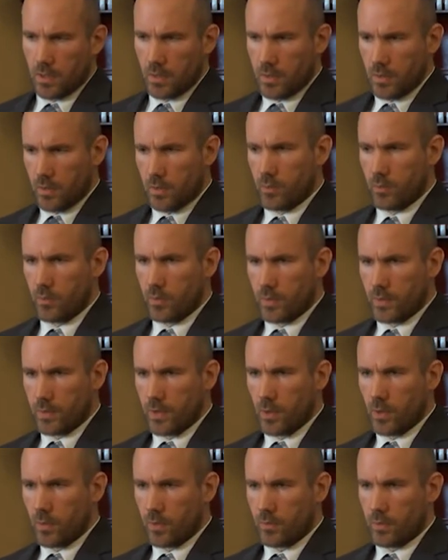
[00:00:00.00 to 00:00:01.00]
you would
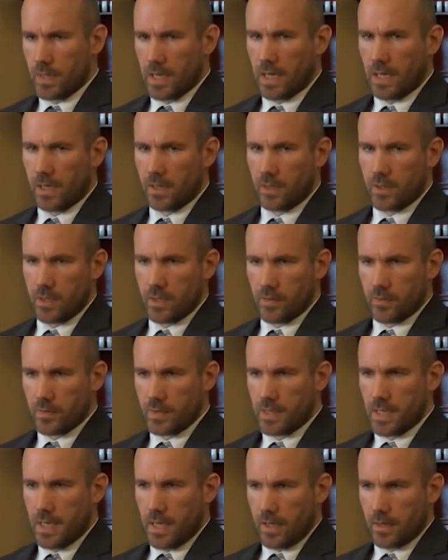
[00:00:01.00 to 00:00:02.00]
know the reality of
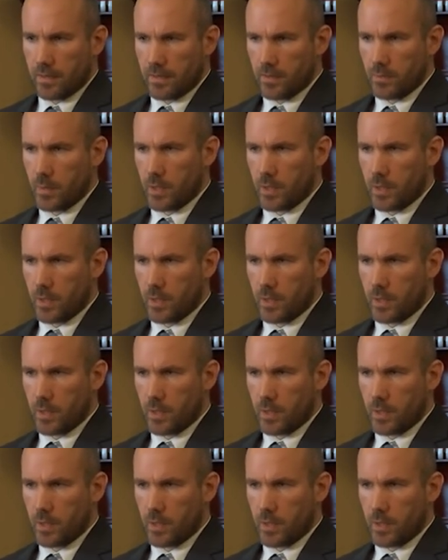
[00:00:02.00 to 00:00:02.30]
death